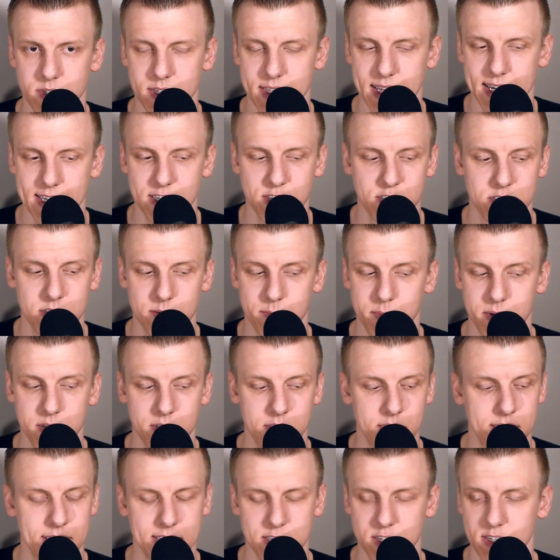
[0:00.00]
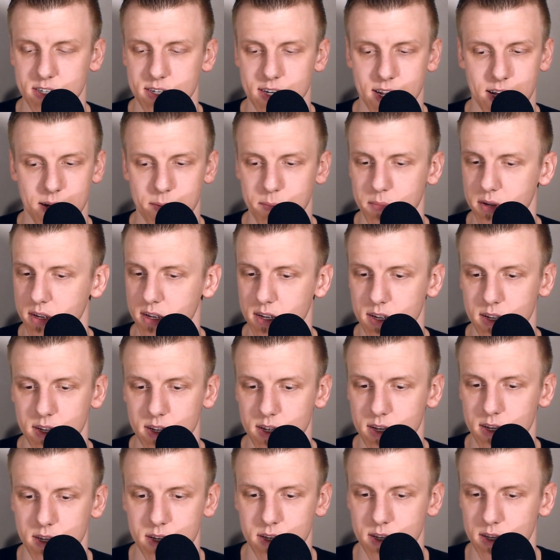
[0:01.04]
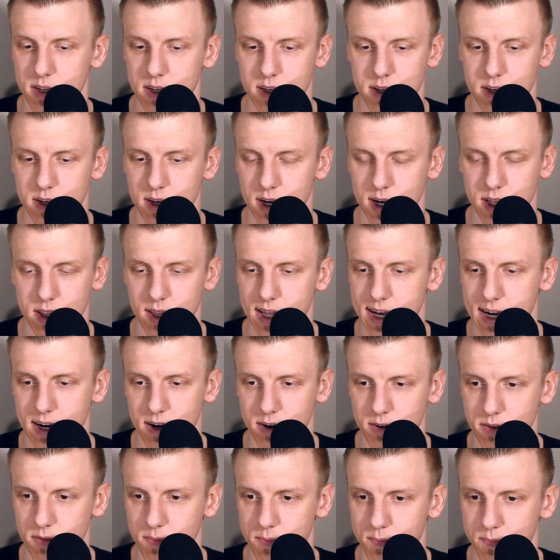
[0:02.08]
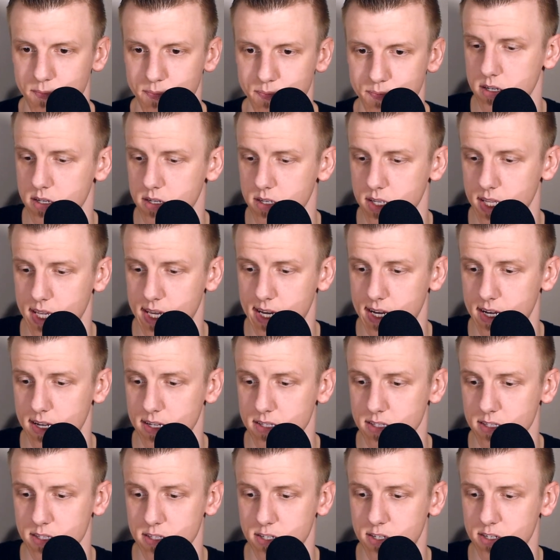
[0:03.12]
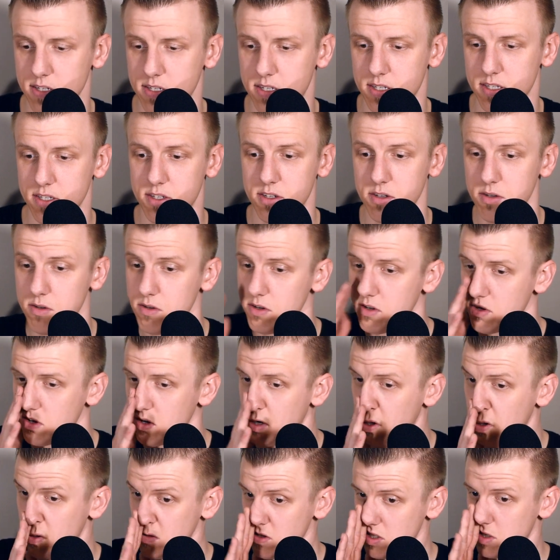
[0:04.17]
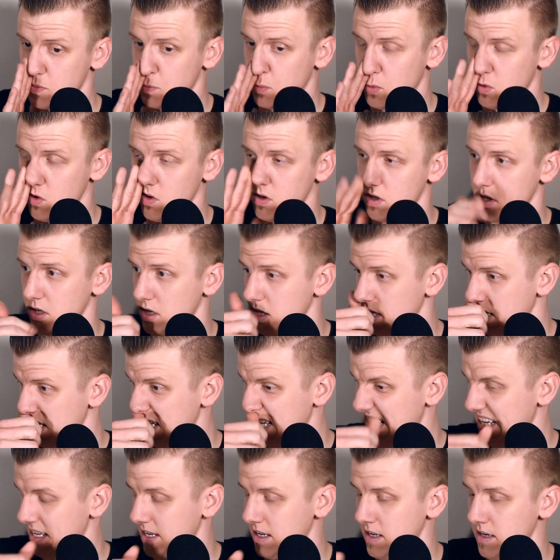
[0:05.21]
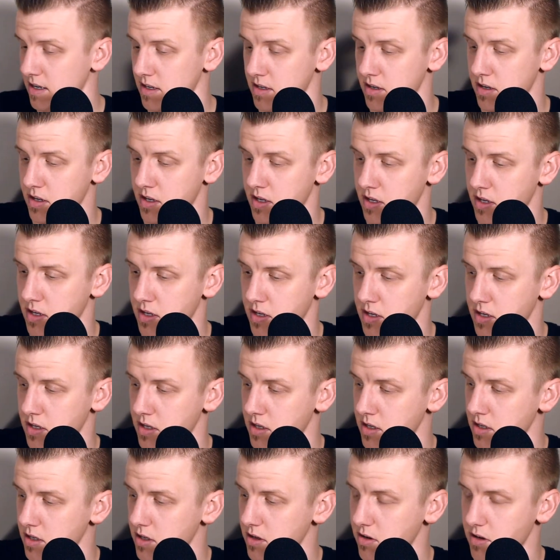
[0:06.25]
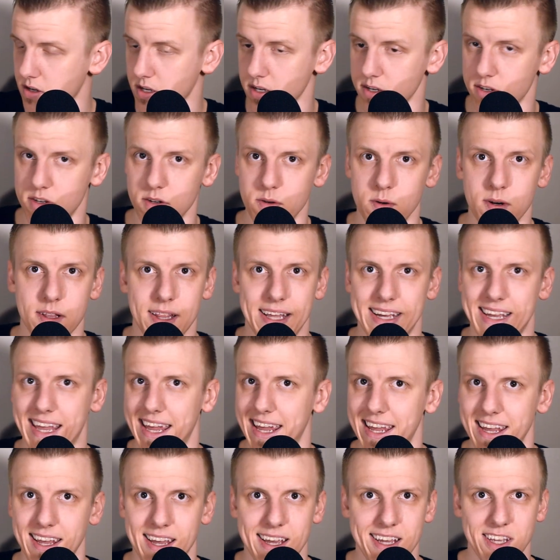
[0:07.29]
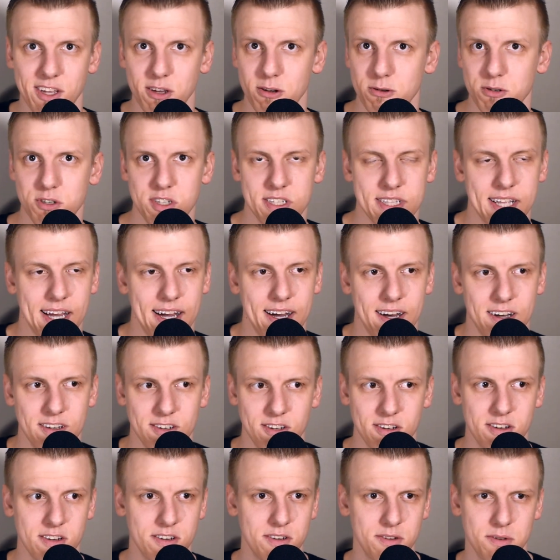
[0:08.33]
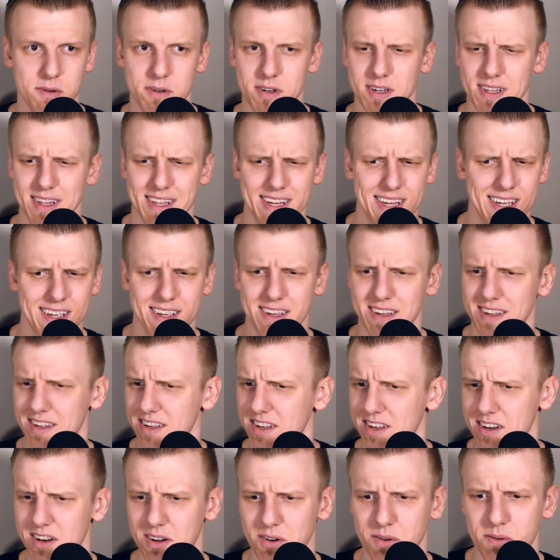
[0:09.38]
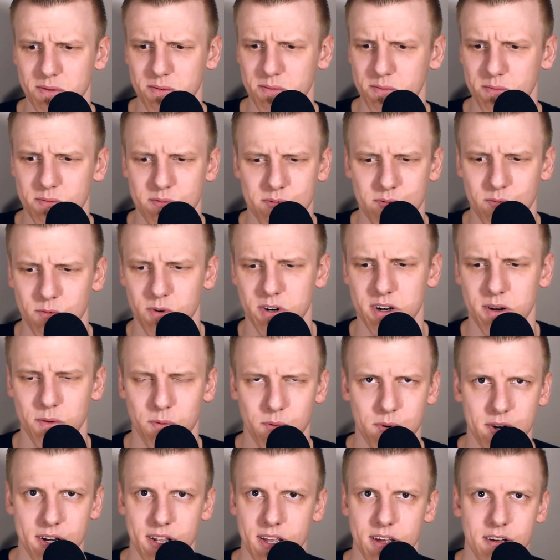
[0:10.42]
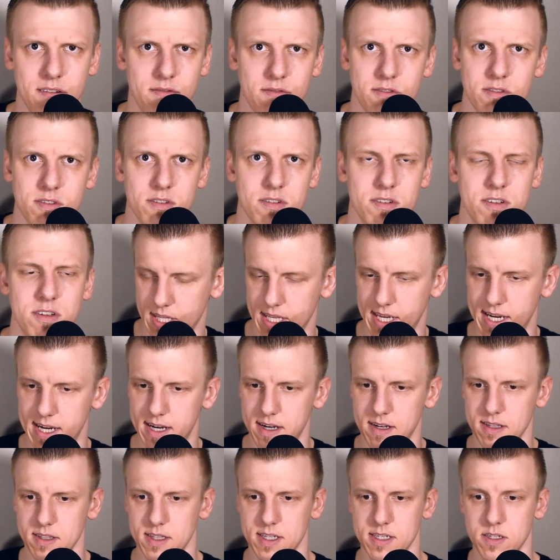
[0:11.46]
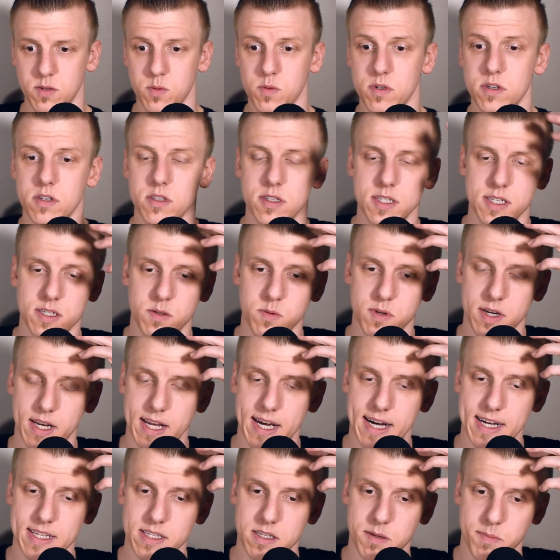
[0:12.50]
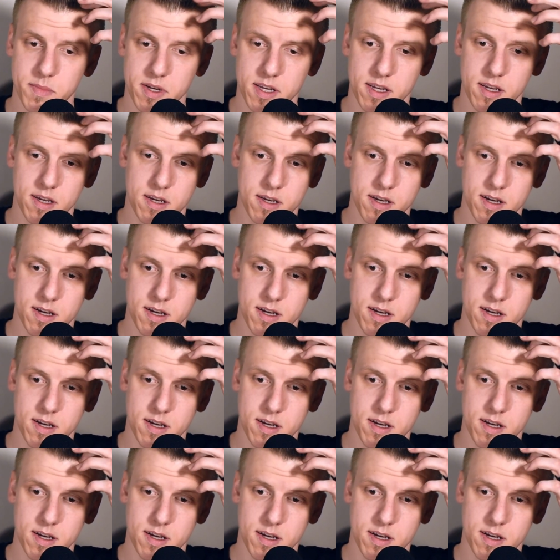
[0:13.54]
That should not be allowed. Yeah, just do your own sport, and you can do it like AAU style. You can do it like, you know, whatever. Yeah, this one got to me.